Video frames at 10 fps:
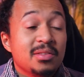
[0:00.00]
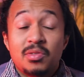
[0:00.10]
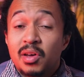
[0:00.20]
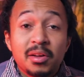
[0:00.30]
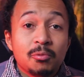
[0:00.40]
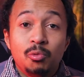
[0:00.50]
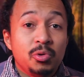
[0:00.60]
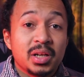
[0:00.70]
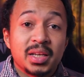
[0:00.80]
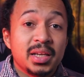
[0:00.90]
not
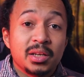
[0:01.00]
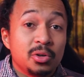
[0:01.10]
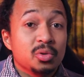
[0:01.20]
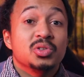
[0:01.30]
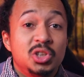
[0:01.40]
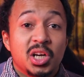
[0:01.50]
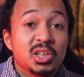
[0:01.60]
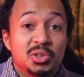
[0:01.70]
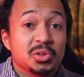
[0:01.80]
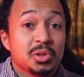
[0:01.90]
really good
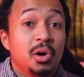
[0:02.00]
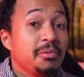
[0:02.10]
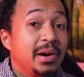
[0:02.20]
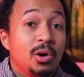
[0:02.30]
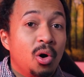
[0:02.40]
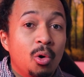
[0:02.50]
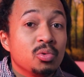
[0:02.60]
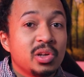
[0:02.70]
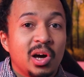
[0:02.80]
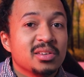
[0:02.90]
judges of our
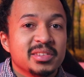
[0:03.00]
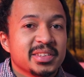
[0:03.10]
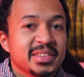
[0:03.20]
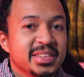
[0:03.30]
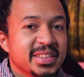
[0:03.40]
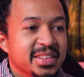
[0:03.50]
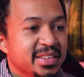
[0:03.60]
own content.